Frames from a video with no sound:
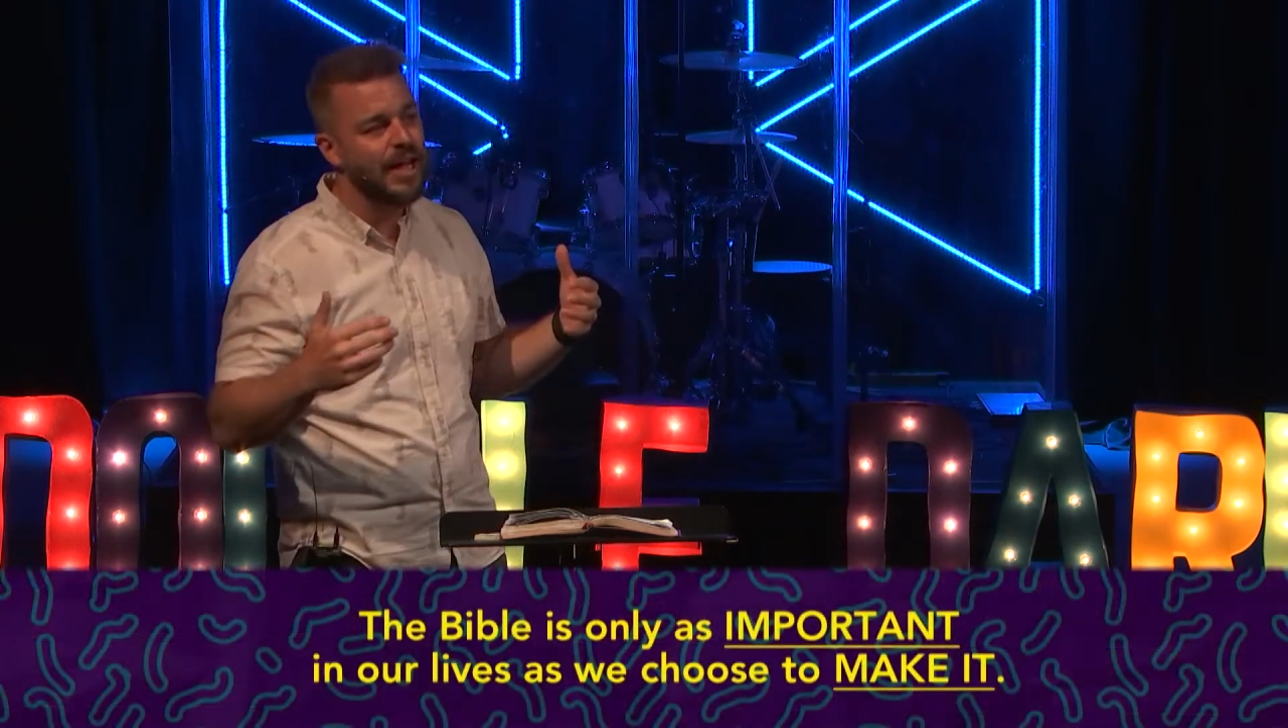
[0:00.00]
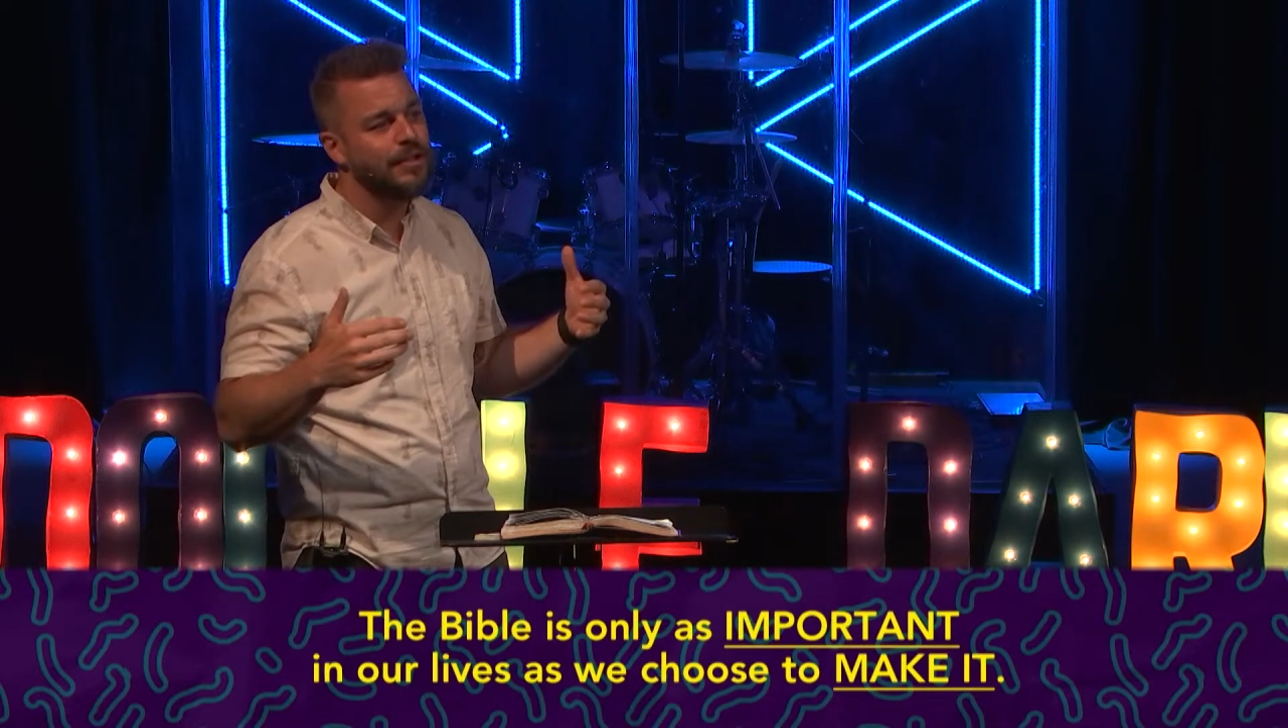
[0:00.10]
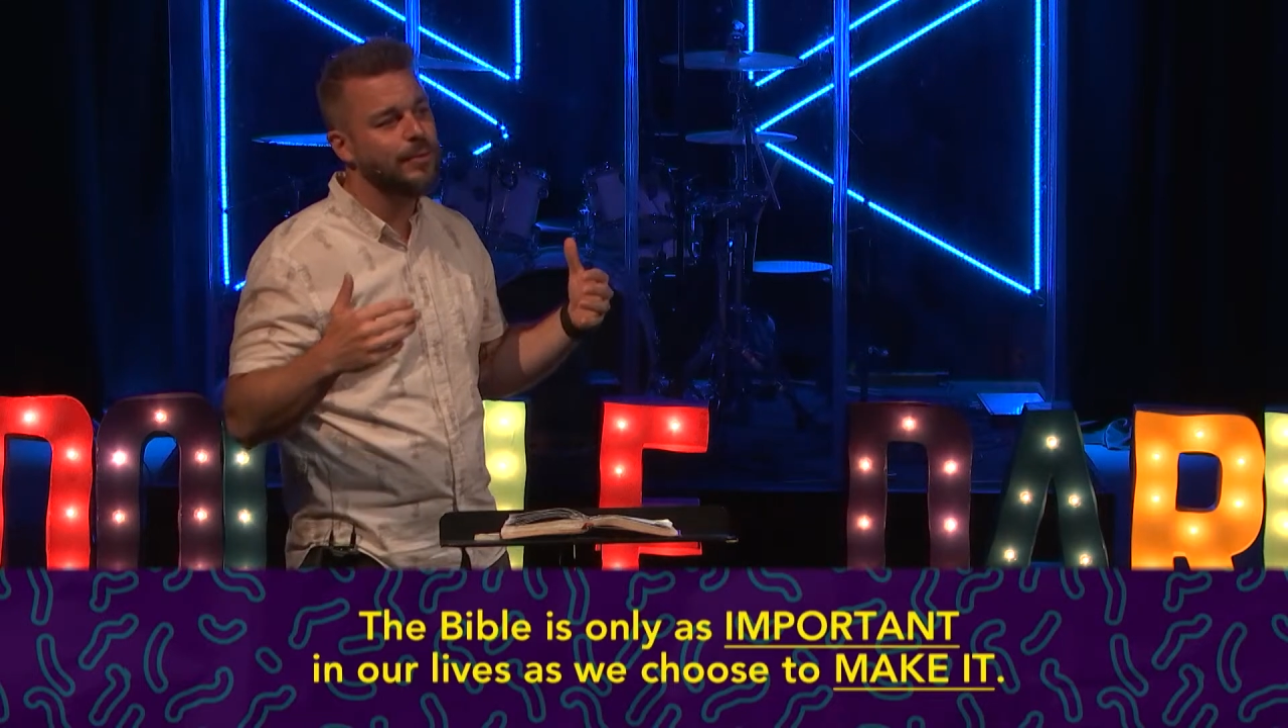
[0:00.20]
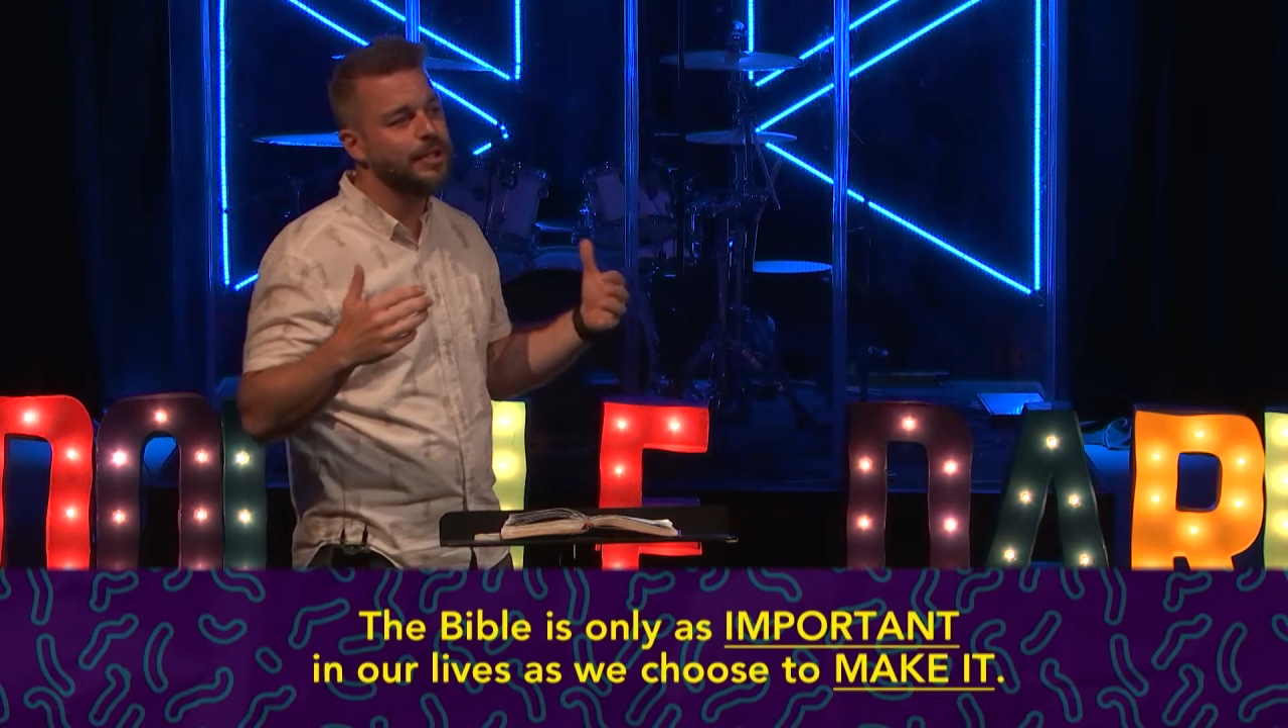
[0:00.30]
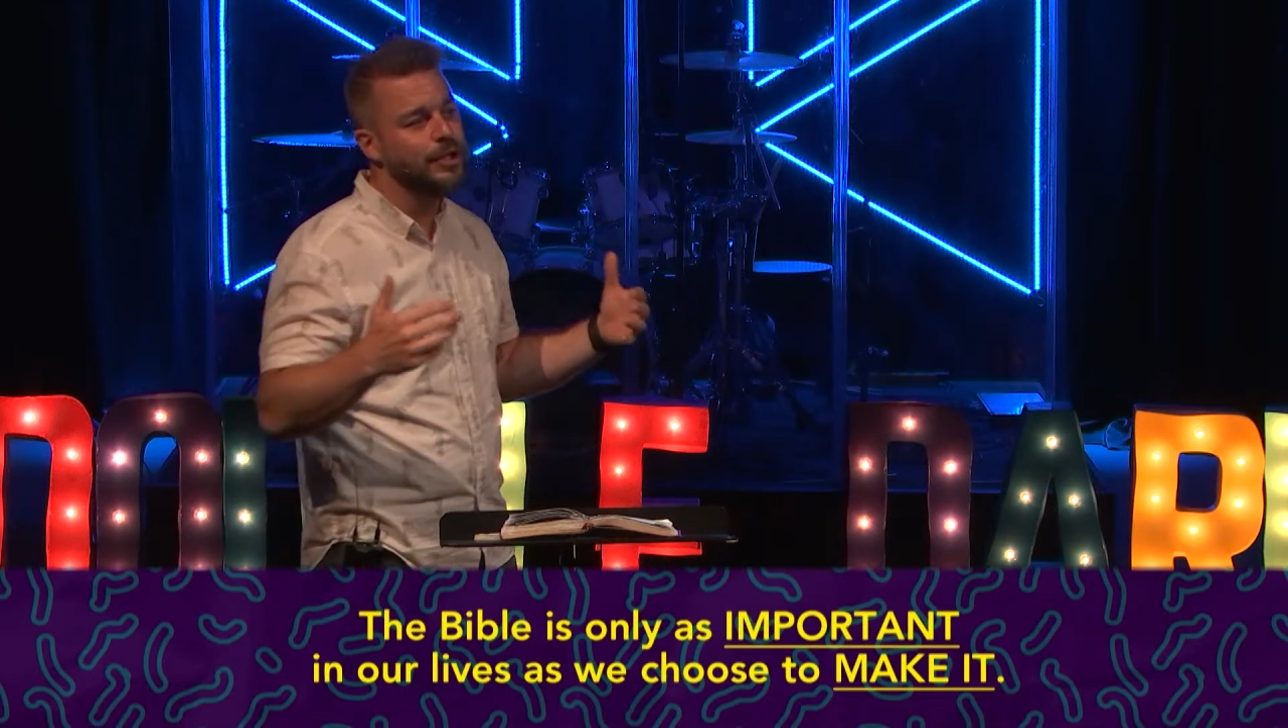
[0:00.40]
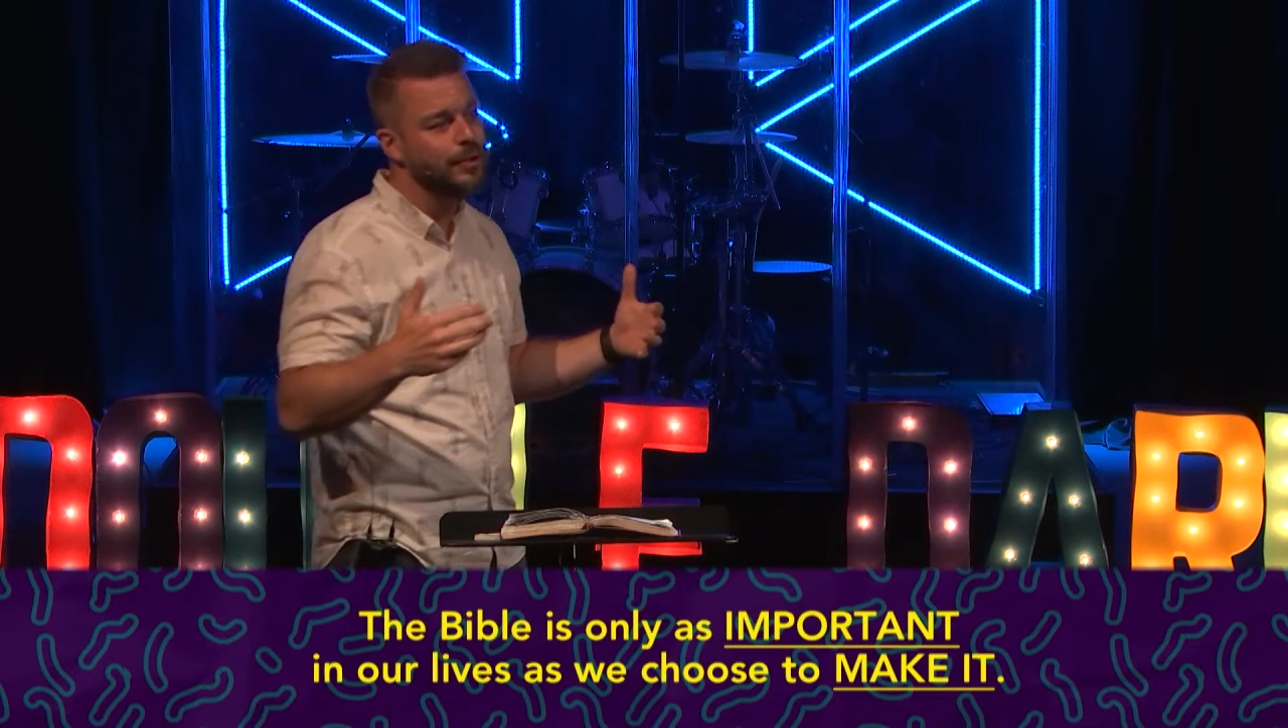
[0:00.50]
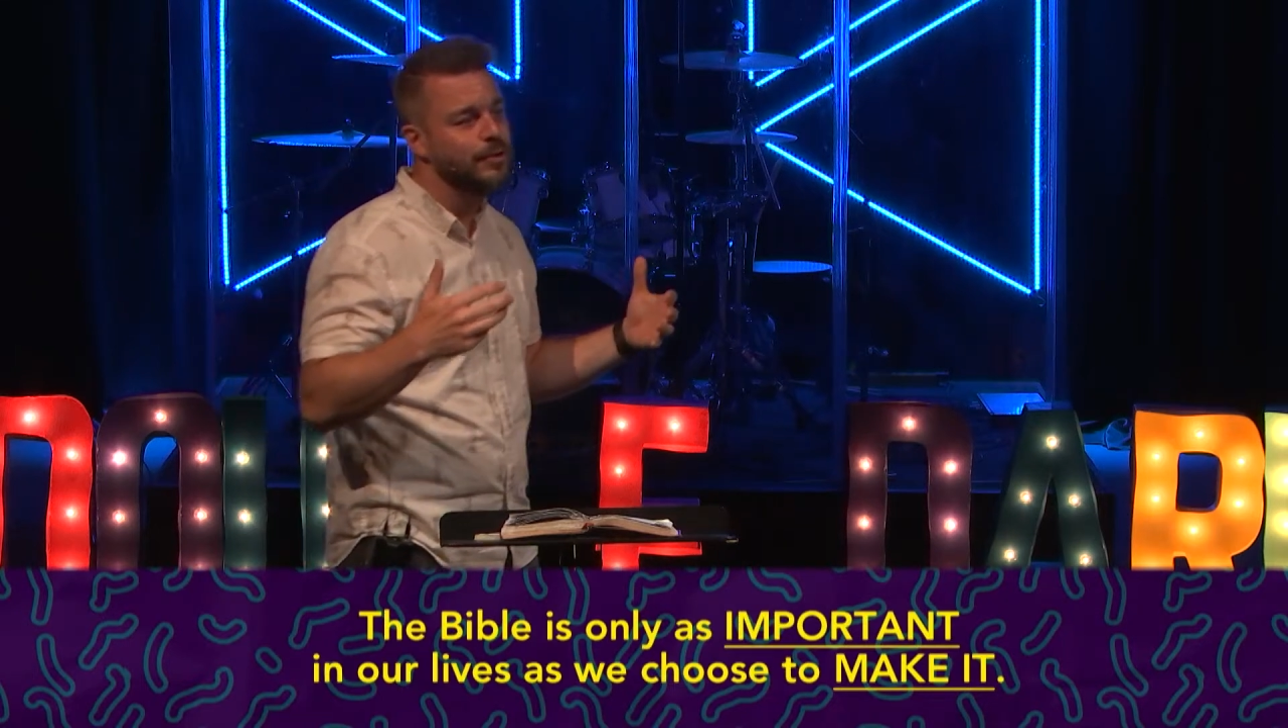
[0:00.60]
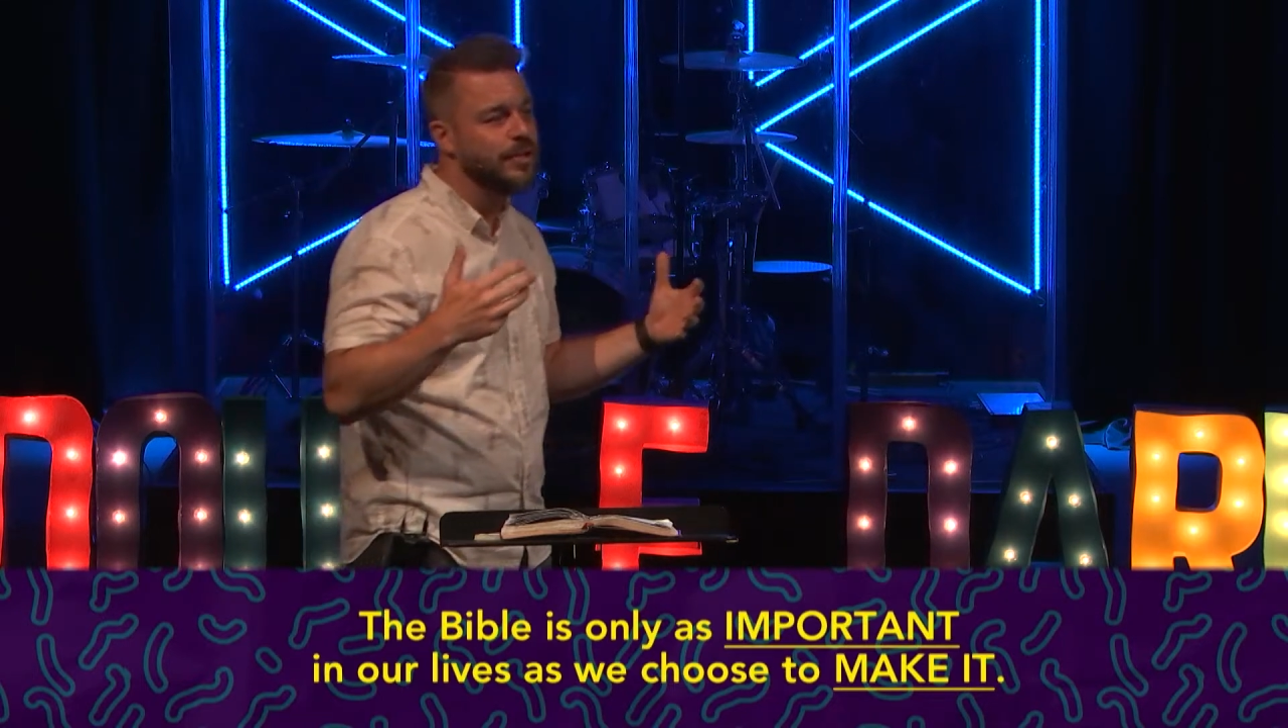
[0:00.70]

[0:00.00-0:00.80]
as we choose